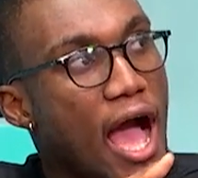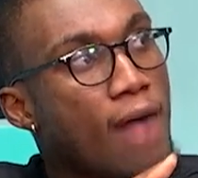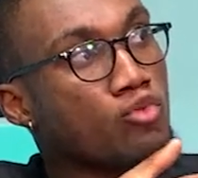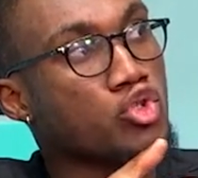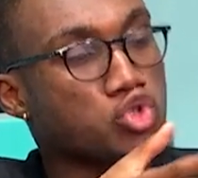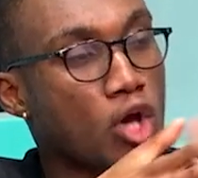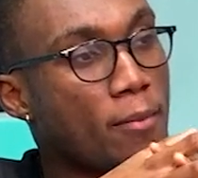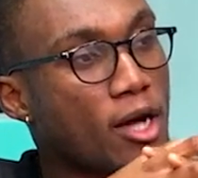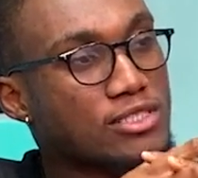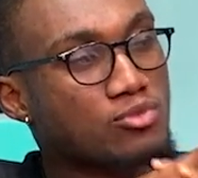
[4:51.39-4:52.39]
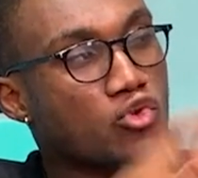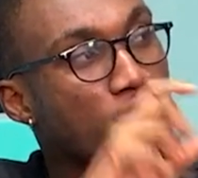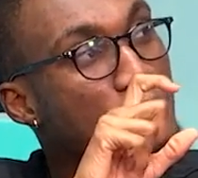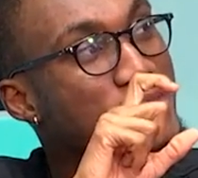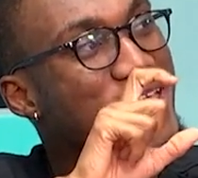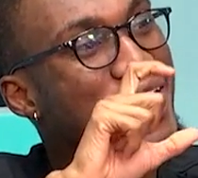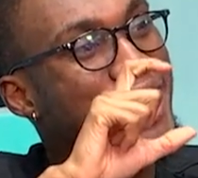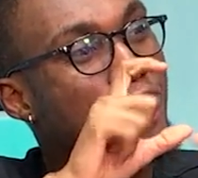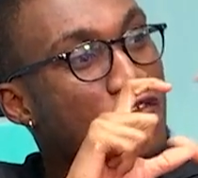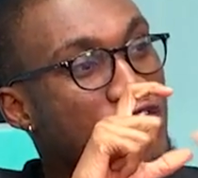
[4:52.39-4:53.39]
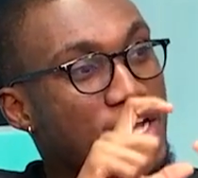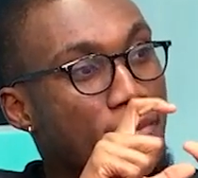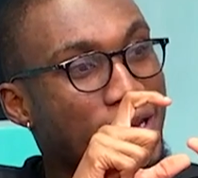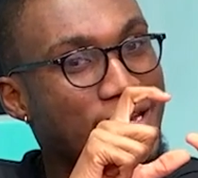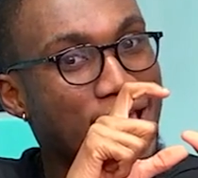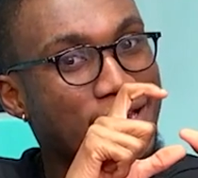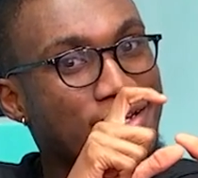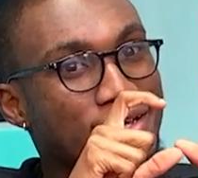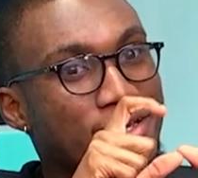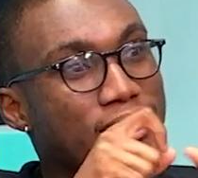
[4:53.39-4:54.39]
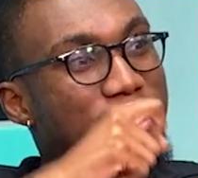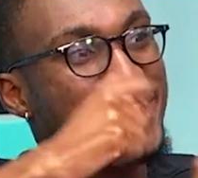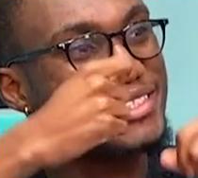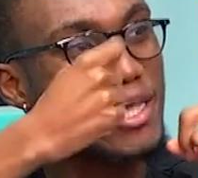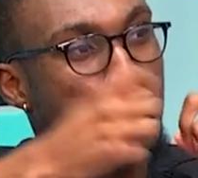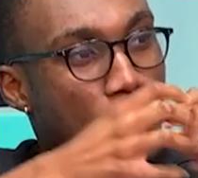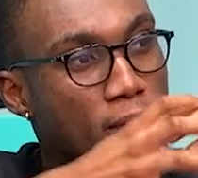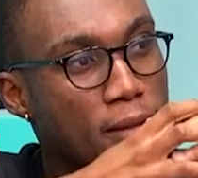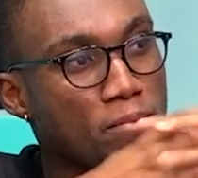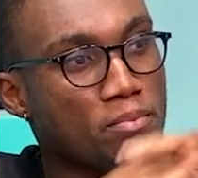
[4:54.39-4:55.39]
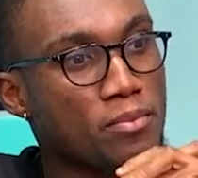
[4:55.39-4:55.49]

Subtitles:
I'm not sure about him. So for me, that lack of a number 9 is a problem.